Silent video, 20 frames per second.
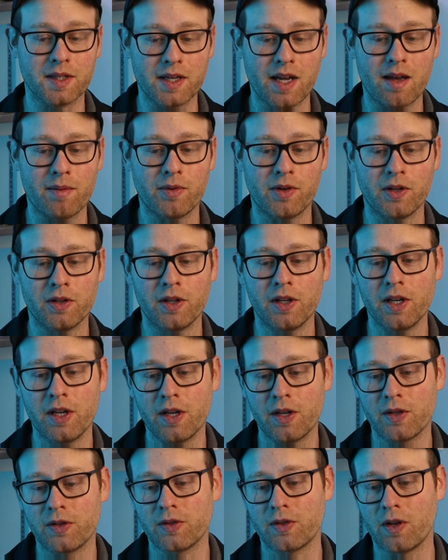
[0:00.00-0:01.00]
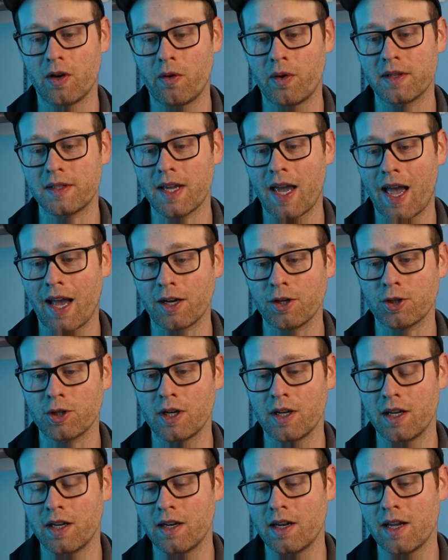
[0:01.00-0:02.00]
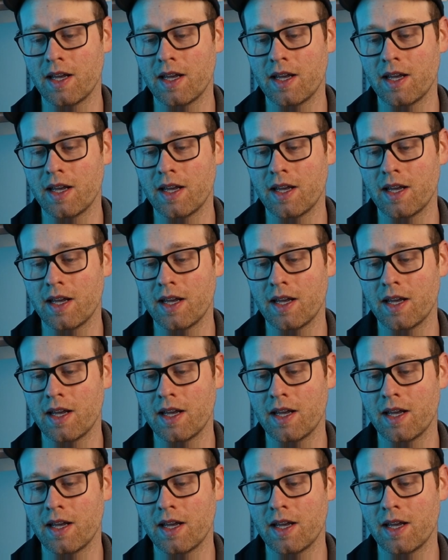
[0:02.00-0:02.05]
stable, so its action